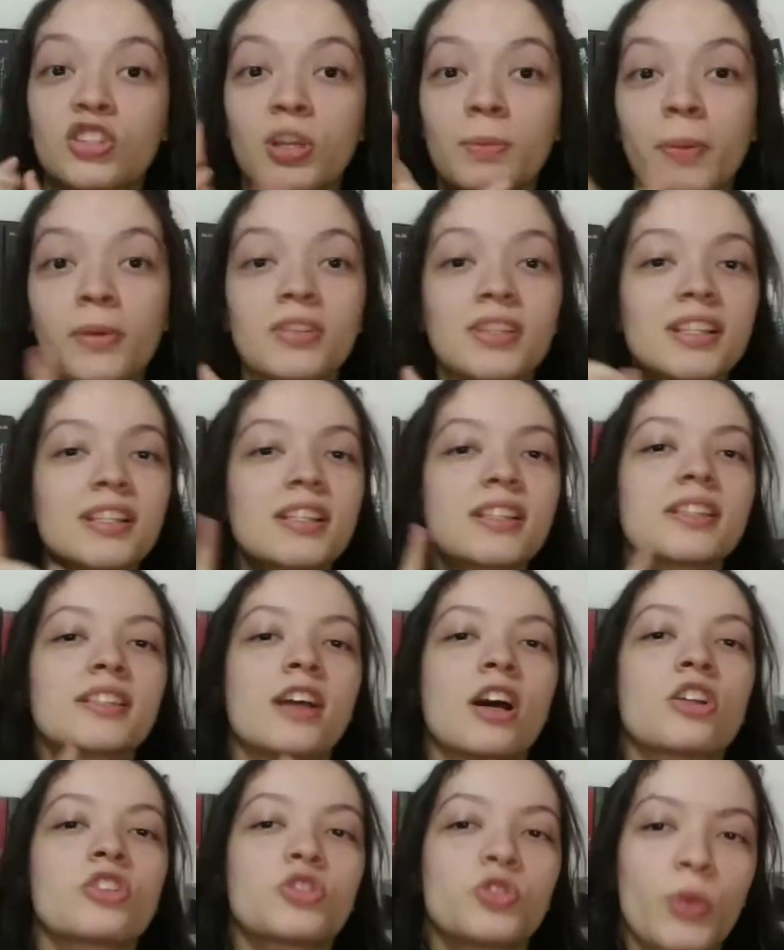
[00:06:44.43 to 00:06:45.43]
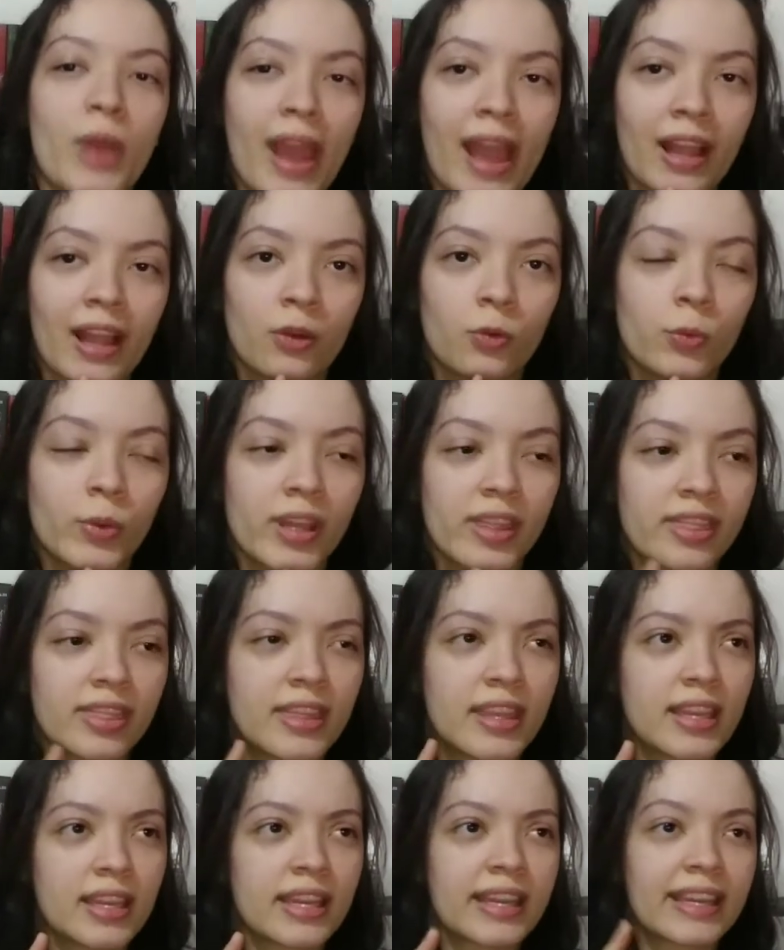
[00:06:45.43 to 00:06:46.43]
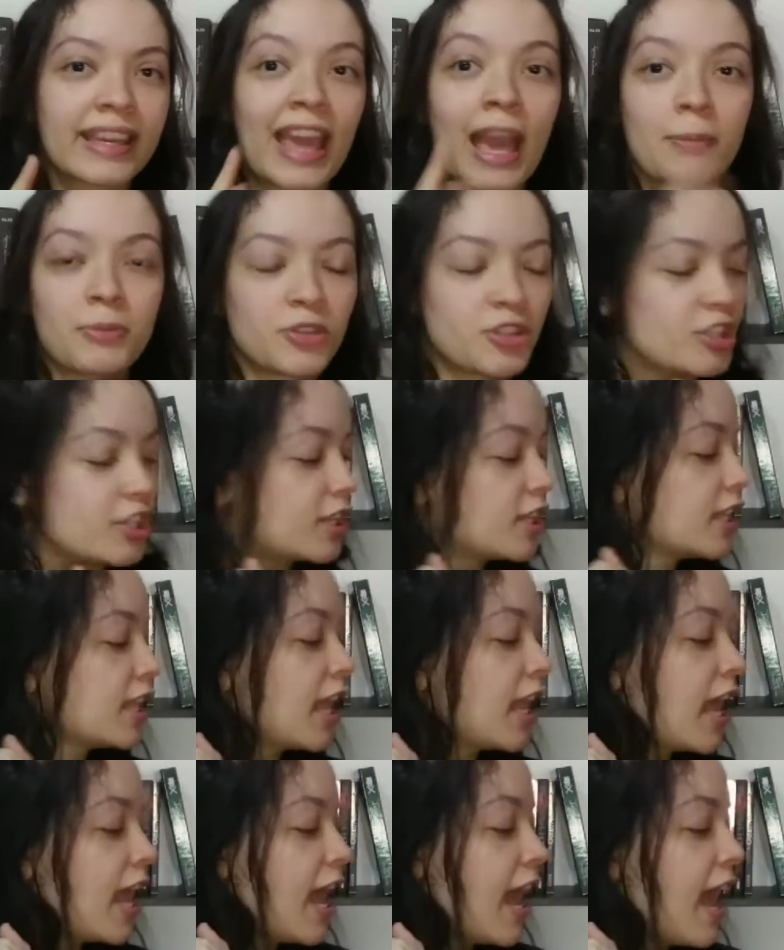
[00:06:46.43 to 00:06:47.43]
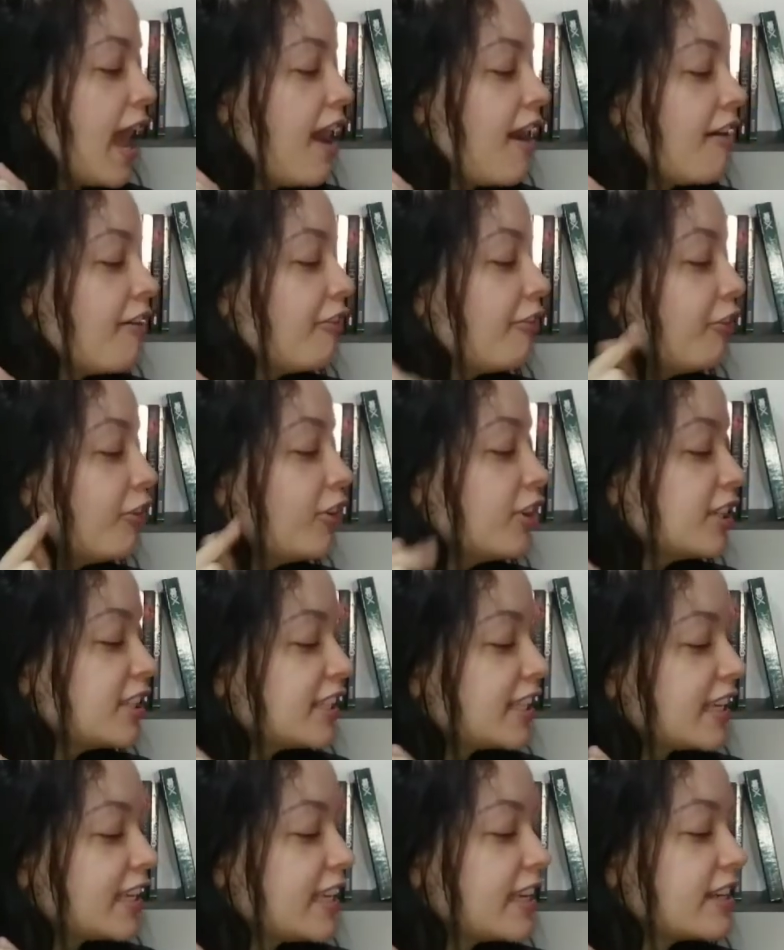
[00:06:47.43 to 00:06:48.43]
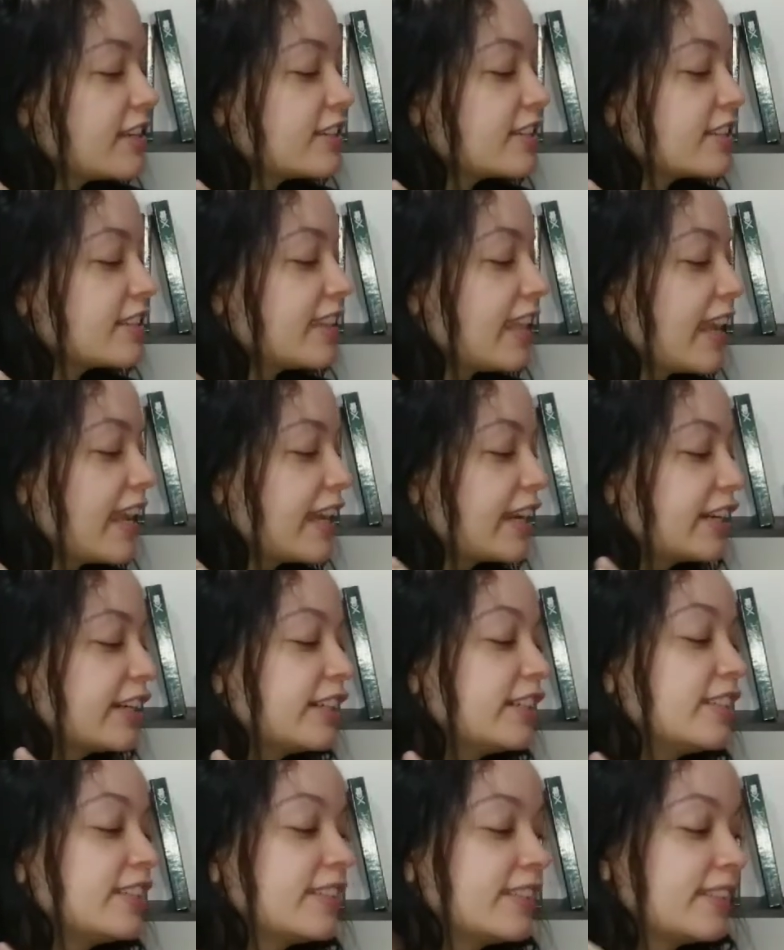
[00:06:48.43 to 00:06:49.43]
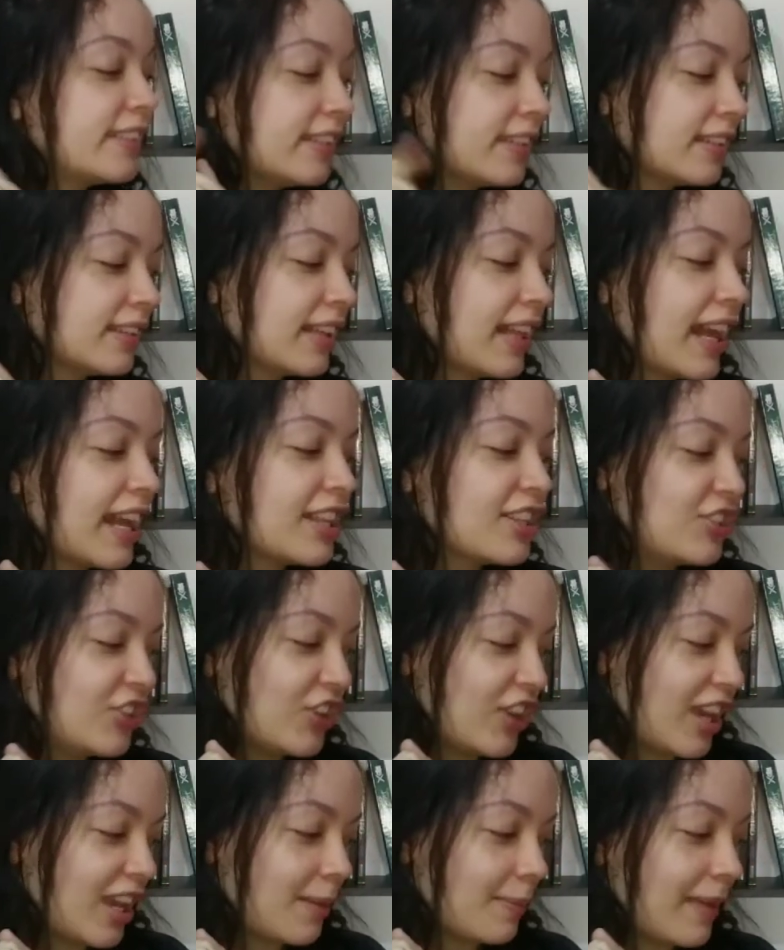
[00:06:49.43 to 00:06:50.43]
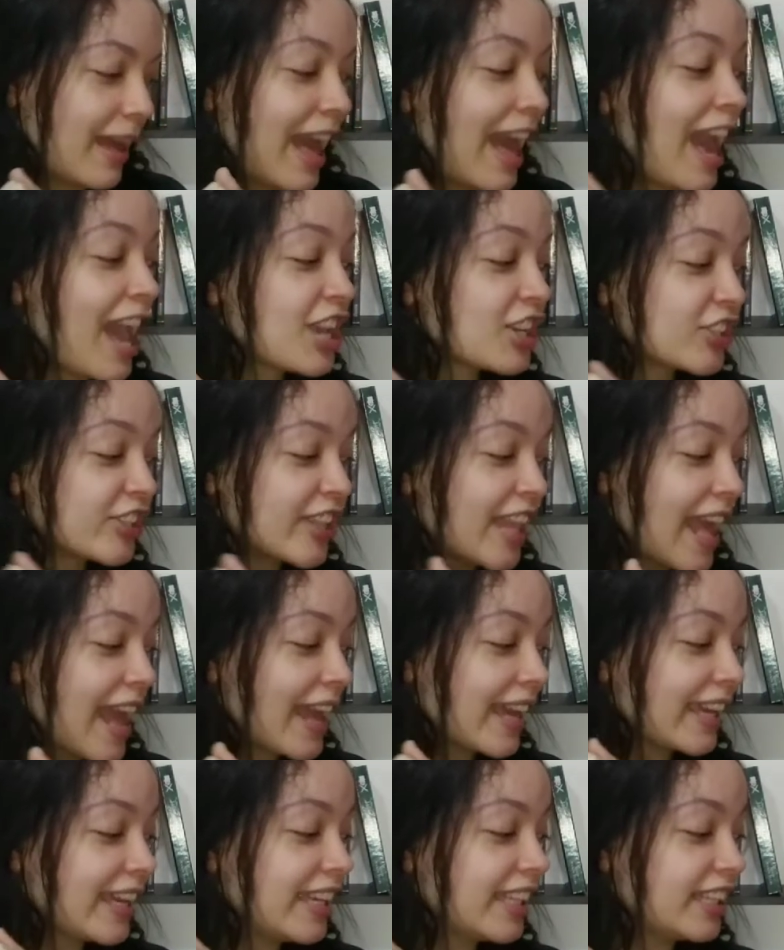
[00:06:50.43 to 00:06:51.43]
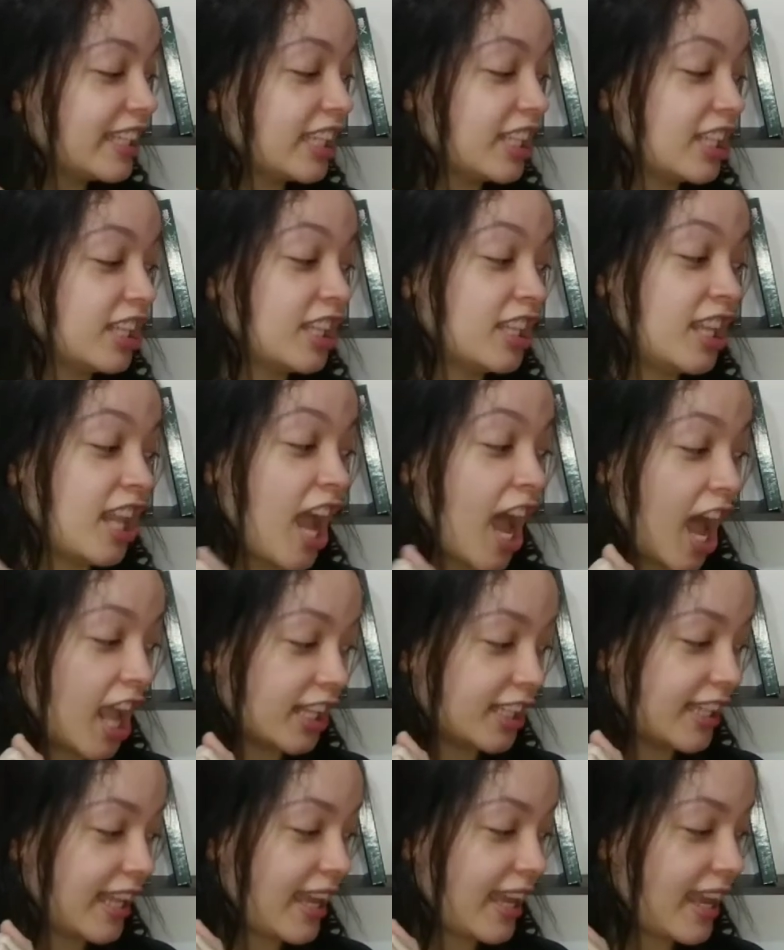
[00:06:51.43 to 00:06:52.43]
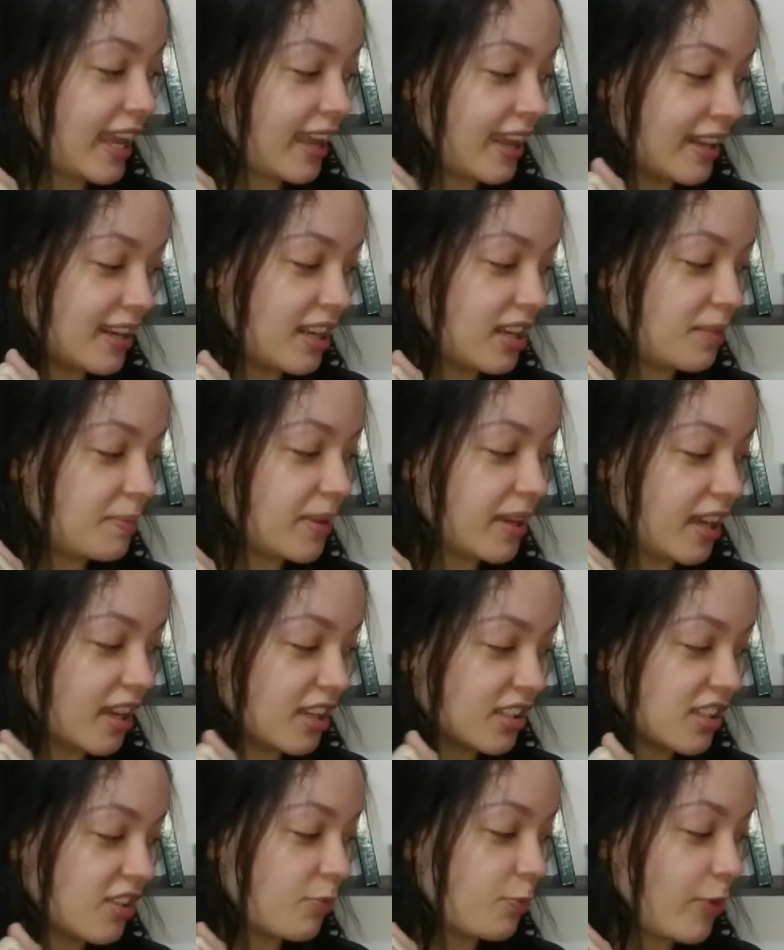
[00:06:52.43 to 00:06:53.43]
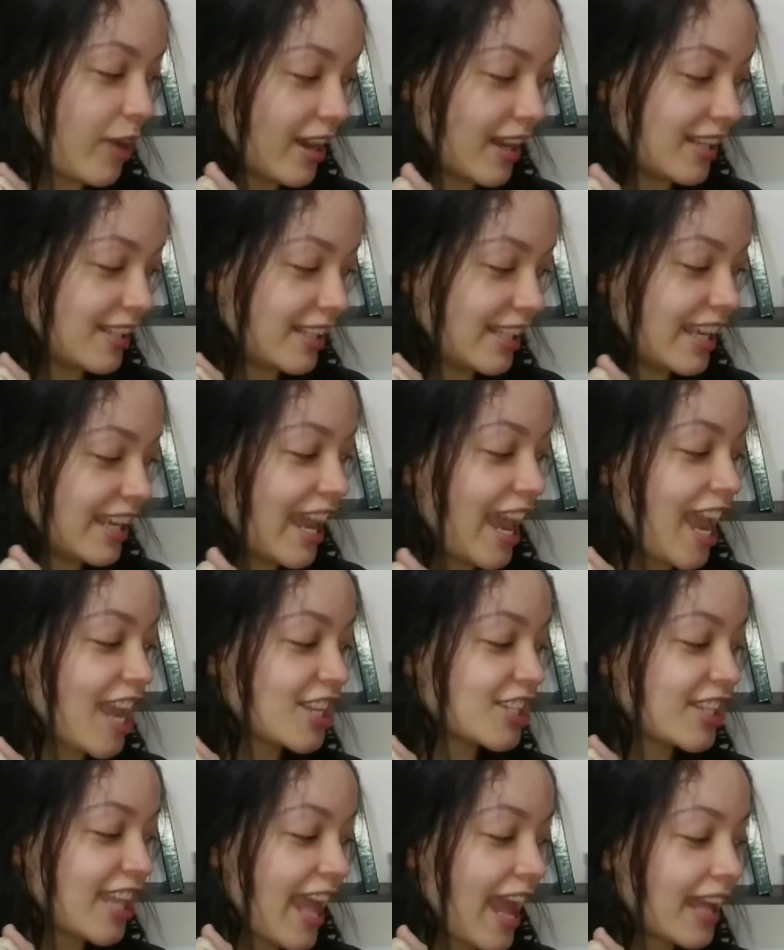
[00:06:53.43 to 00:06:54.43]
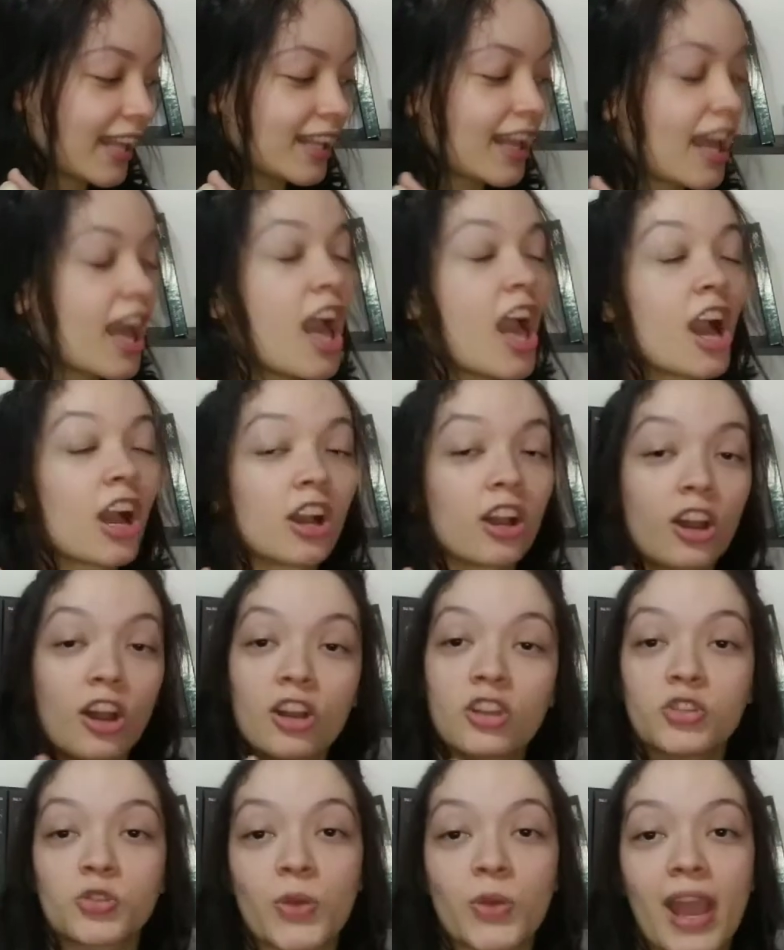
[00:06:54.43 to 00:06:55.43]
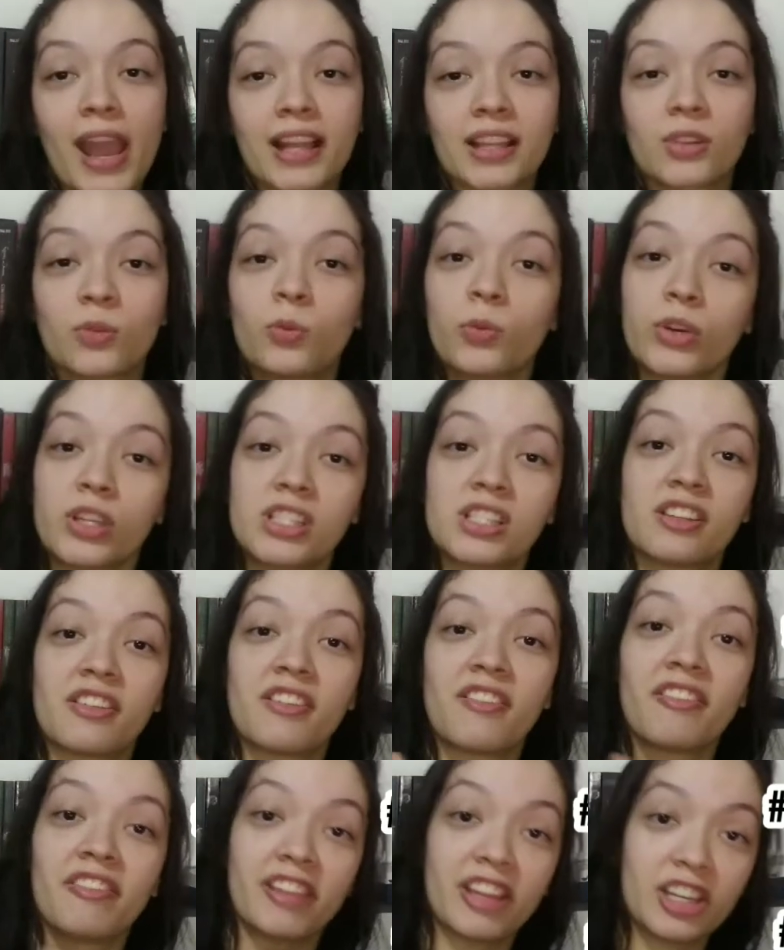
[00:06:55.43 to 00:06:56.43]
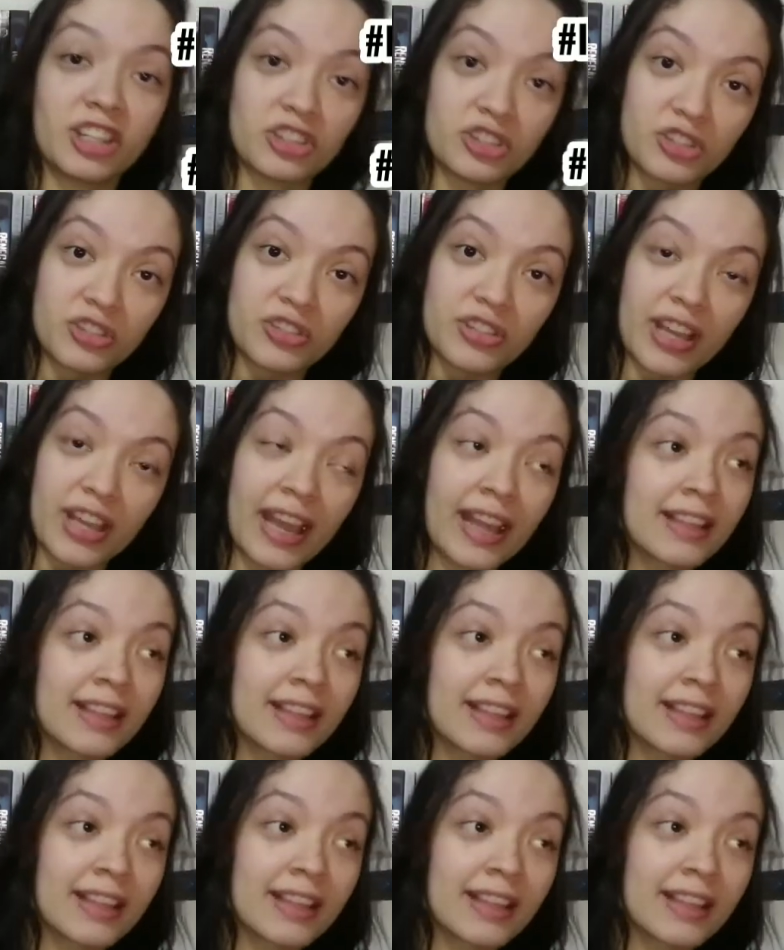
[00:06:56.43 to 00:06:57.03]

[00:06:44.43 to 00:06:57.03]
She posted the soundtrack with the caption, 14 years later, still a gem. Hashtag it did not ended because of pregnancy. Hashtag contract was finished.